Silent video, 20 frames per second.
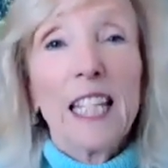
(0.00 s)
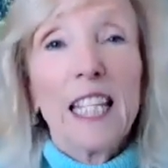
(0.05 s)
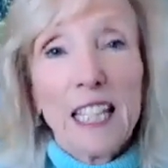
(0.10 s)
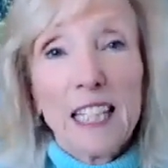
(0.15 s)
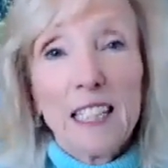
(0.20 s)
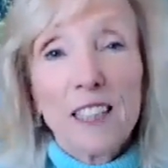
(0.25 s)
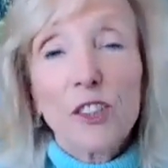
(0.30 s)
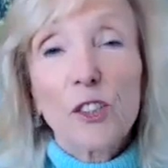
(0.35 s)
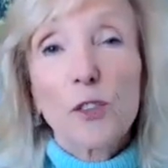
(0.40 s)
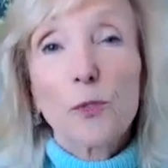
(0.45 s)

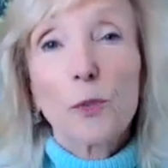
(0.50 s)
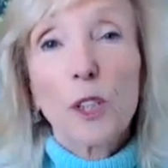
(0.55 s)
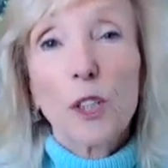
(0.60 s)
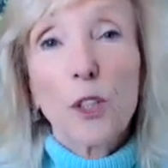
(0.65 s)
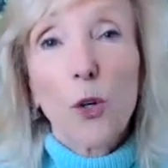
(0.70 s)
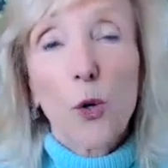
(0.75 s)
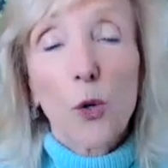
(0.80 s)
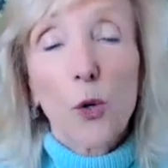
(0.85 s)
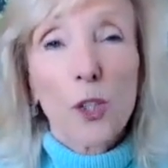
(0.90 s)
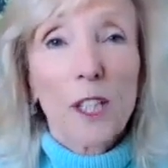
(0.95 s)
is
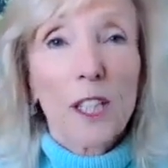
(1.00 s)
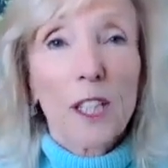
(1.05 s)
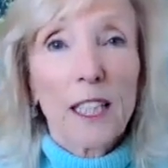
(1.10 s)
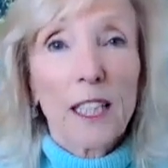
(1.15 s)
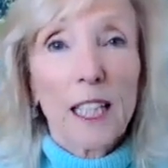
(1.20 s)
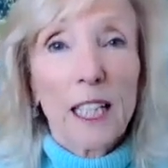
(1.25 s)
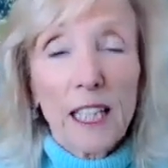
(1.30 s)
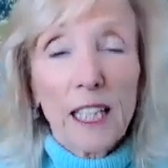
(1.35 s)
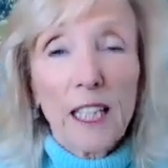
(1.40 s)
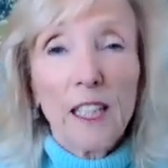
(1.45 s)

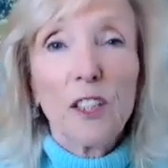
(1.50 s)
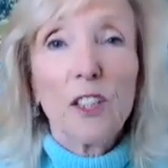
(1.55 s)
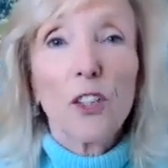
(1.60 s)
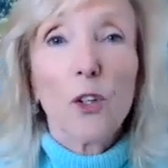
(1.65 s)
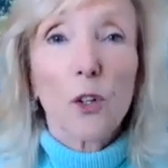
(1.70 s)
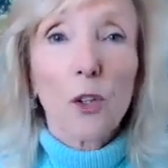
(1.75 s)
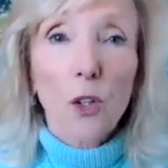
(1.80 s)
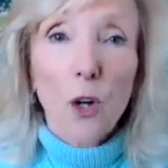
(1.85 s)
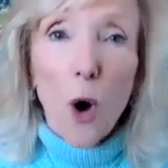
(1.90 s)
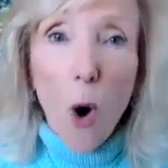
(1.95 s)
recorded in
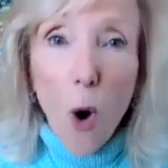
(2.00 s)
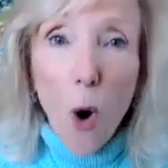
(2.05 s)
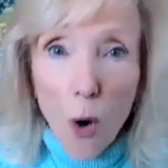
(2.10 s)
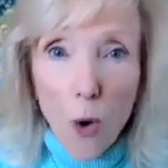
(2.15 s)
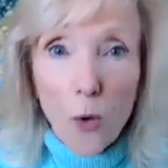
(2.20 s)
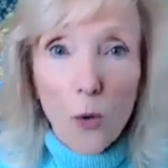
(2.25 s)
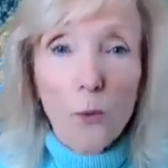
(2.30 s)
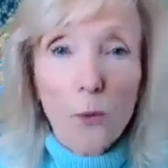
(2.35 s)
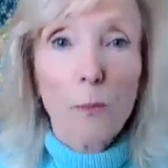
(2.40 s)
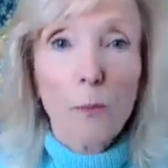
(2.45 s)
your
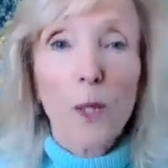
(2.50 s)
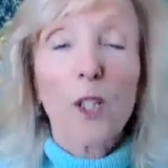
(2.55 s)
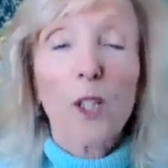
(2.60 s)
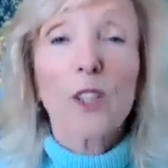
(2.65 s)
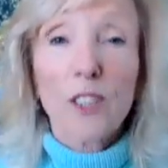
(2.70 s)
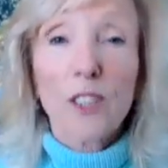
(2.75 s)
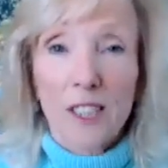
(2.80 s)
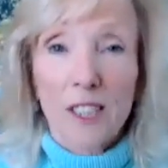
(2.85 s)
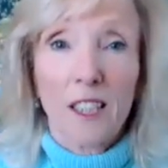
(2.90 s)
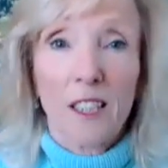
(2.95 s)
own
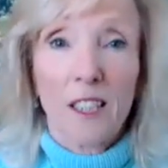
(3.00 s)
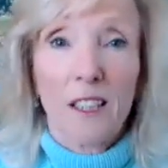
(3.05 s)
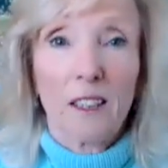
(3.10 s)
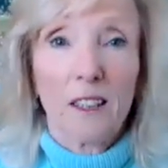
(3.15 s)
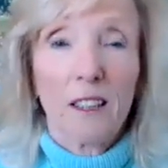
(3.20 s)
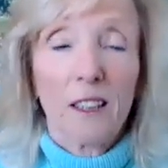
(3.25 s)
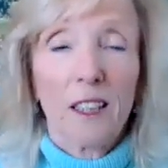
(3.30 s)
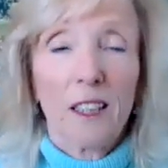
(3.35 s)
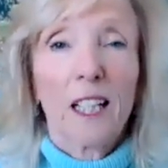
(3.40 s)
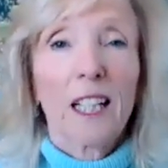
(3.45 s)

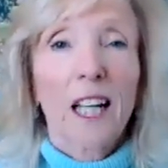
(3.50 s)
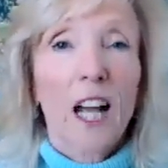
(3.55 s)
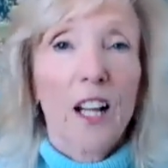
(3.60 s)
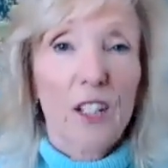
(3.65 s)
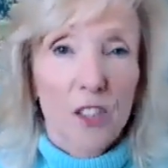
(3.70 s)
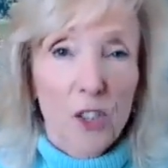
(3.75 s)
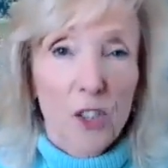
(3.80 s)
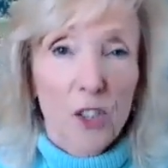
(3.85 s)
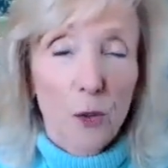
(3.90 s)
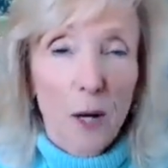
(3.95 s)
personal
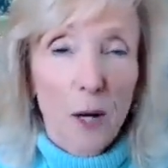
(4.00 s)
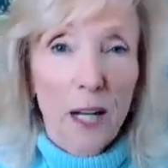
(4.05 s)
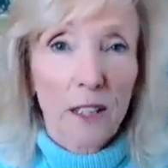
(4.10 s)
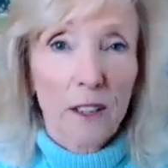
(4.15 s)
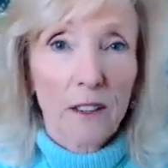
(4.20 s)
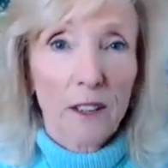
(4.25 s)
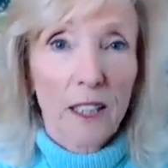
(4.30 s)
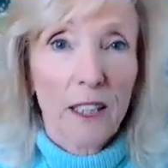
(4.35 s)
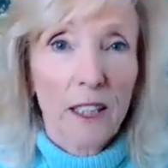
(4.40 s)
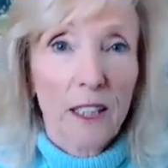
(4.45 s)
Akashic
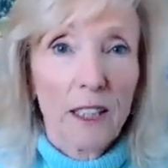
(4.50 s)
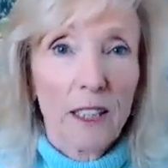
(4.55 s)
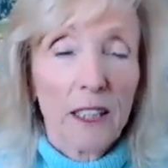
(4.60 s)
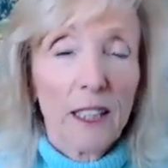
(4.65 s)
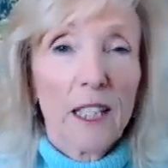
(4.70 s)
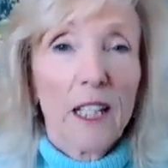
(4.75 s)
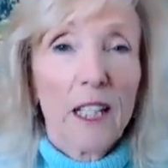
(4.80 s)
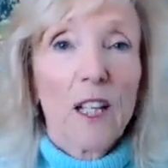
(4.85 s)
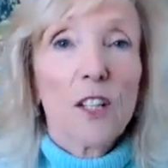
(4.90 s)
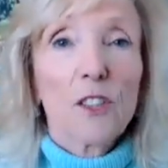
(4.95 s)
record.
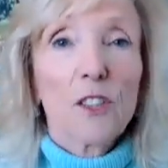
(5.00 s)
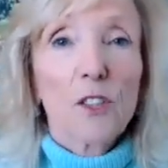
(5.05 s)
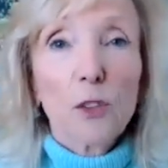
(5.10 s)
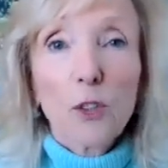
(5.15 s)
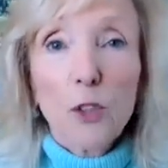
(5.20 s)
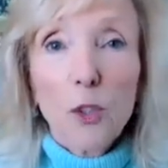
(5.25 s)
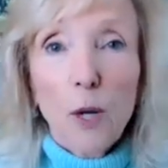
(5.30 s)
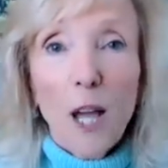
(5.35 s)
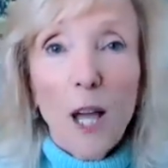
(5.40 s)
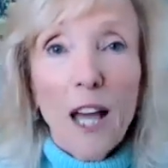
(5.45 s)
So
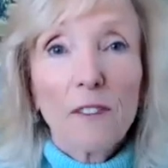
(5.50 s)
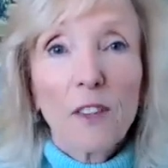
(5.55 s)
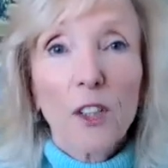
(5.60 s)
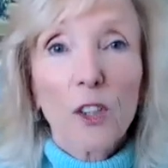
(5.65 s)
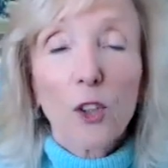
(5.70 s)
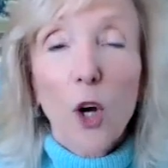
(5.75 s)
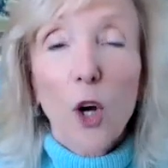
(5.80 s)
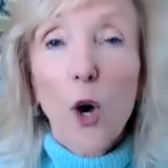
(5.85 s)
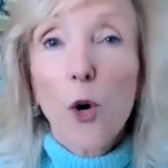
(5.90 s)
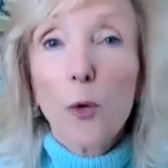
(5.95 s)
you have
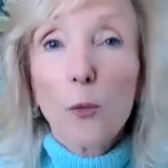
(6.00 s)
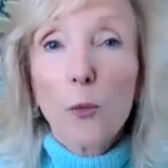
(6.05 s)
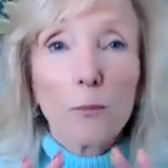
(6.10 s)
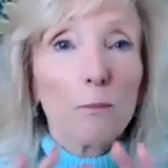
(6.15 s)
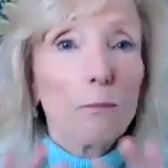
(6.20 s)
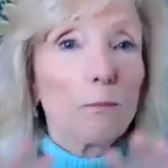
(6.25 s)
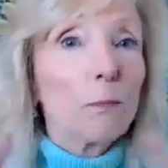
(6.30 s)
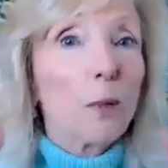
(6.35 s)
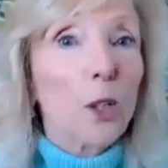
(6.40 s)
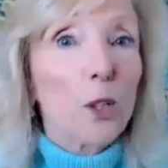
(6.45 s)
your own
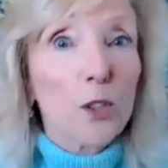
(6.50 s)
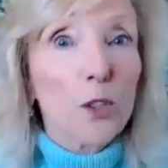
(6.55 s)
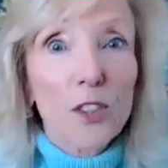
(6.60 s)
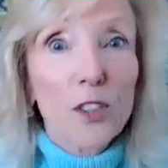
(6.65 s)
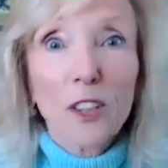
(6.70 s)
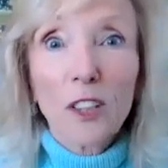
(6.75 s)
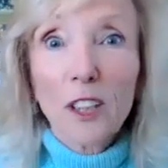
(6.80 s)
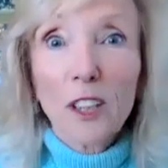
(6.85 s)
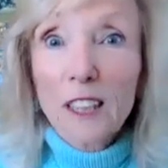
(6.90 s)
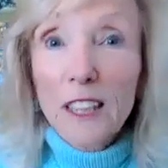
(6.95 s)

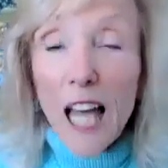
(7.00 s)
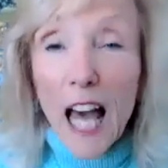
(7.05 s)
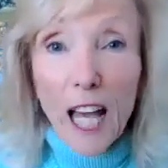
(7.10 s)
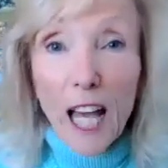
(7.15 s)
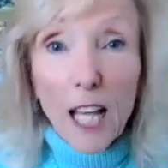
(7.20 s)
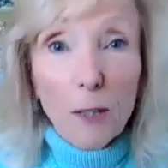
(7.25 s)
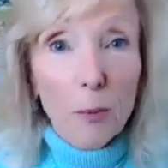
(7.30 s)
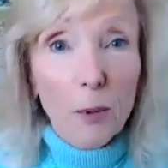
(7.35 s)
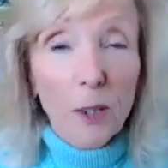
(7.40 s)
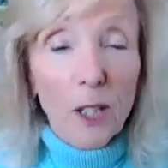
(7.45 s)
personal
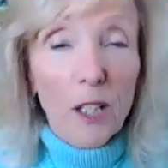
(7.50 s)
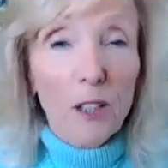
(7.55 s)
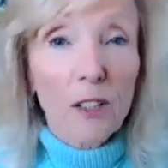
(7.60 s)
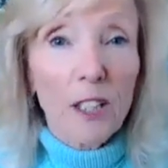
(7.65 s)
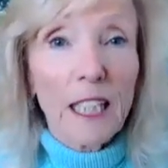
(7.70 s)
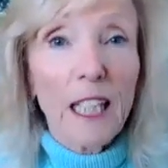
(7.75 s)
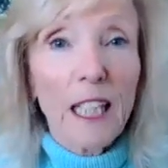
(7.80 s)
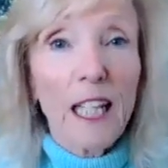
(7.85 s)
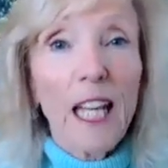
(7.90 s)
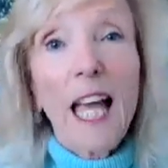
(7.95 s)

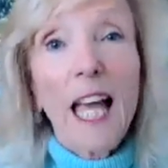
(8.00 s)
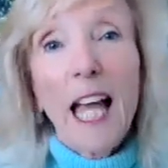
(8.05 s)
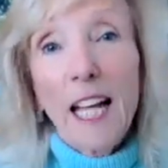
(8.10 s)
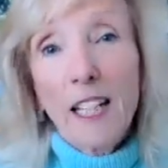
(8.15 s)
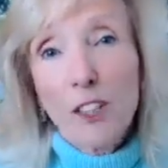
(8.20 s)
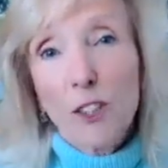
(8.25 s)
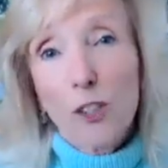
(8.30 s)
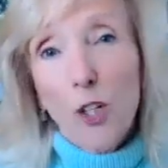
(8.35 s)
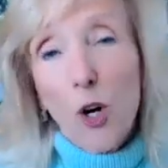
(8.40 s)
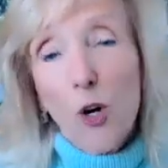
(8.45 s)
library
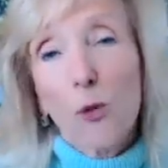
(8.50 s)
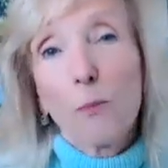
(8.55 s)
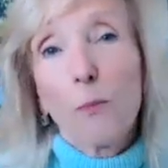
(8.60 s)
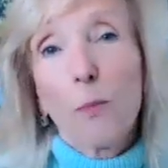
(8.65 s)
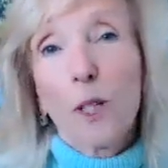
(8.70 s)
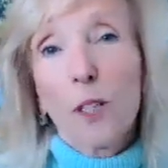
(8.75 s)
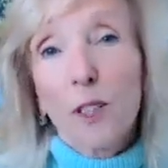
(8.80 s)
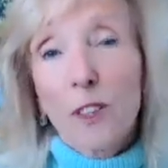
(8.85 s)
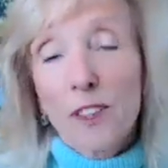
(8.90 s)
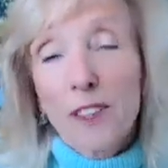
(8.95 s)
and your own
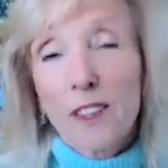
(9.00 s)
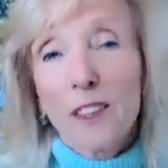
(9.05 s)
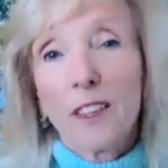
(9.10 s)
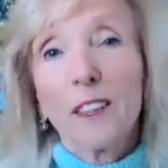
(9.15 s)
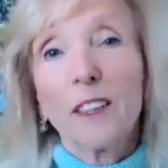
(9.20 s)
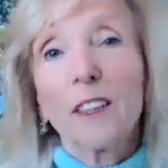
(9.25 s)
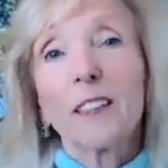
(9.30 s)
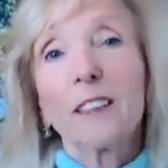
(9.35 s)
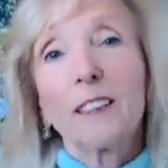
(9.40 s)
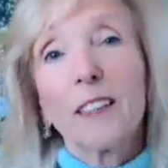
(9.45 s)

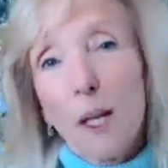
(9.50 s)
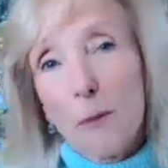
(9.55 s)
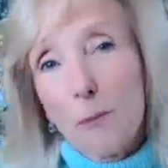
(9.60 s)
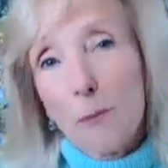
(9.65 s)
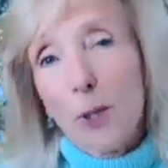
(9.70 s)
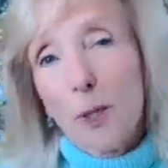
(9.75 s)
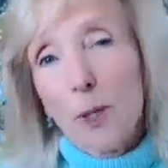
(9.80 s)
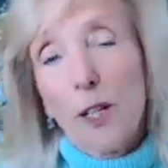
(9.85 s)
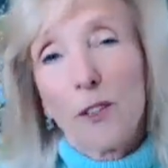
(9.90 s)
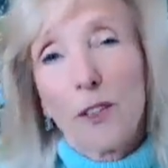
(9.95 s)
personal
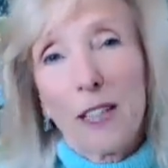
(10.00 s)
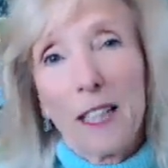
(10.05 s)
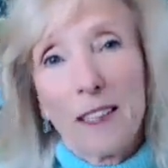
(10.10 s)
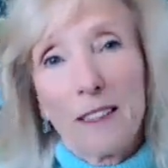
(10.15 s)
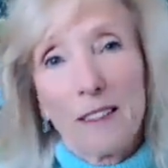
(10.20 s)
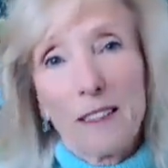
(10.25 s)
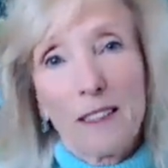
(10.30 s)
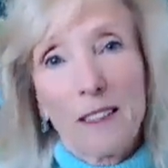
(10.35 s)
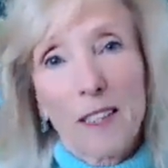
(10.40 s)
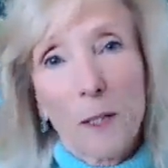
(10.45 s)

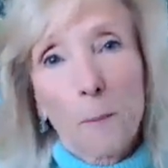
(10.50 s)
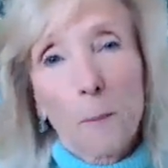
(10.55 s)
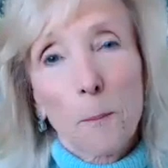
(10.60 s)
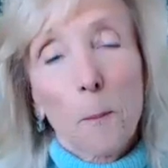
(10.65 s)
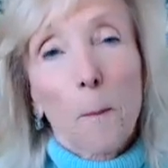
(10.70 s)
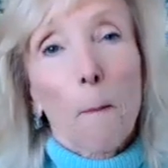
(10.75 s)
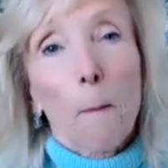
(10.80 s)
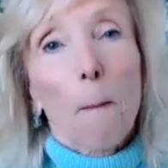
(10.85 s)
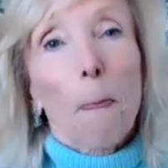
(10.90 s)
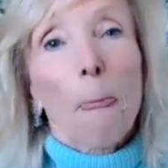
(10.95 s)
librarians.
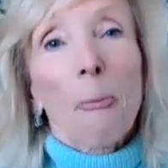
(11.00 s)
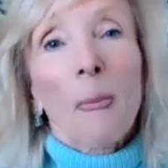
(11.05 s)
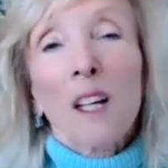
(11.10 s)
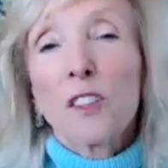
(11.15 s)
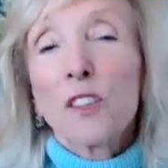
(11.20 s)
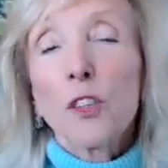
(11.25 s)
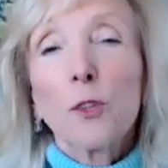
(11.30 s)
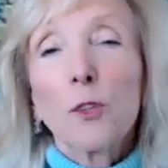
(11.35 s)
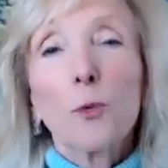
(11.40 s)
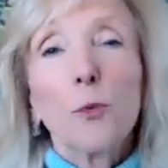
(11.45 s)

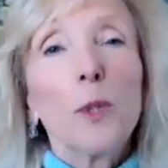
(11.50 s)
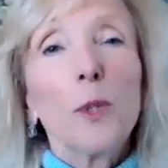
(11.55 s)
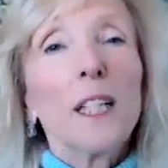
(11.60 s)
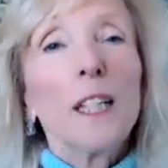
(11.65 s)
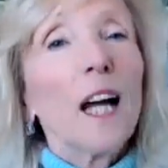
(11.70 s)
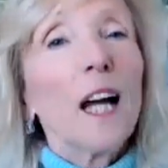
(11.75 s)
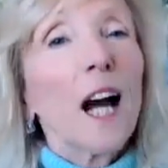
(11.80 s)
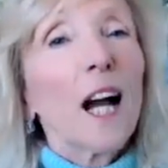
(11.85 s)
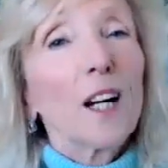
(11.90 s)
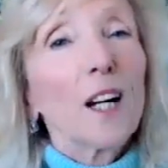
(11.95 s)
So
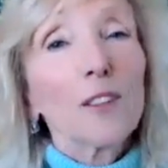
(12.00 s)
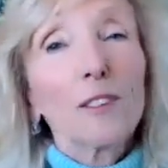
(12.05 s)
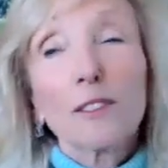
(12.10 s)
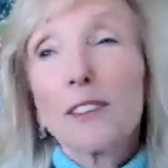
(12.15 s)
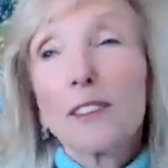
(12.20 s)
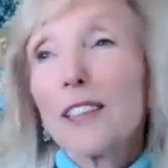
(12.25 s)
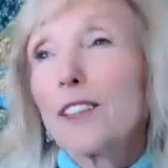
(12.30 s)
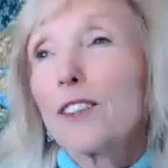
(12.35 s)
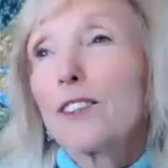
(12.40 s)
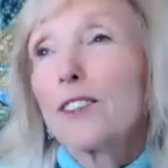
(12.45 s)
we are
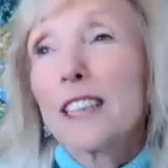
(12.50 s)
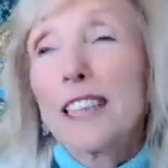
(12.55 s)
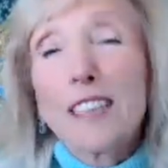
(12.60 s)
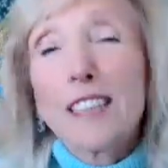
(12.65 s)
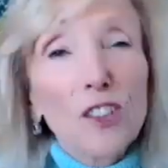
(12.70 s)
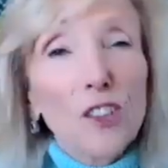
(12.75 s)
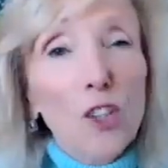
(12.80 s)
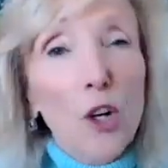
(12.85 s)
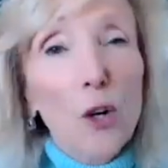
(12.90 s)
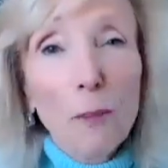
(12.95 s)
literally
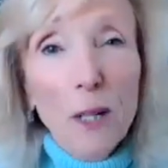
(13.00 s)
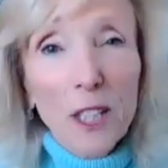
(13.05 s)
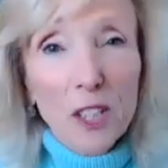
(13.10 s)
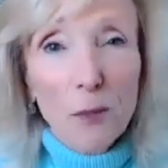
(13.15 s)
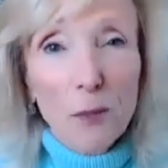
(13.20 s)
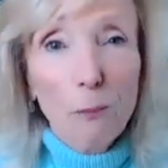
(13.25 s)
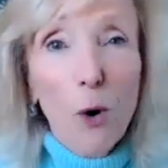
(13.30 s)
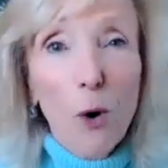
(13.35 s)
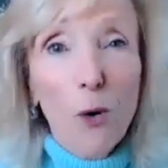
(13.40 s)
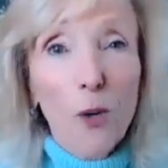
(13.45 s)
so
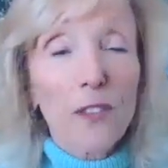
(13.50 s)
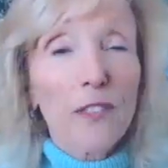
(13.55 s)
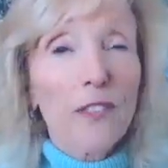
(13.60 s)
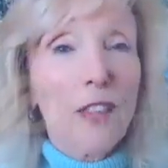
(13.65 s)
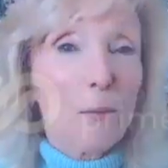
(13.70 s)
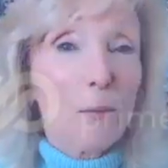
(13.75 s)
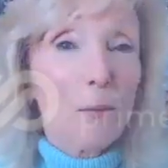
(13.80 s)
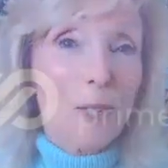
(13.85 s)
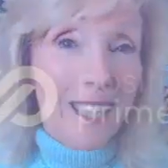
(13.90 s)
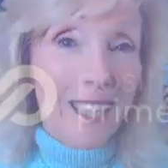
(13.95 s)
much more
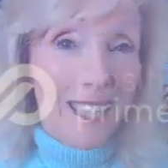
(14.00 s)
than we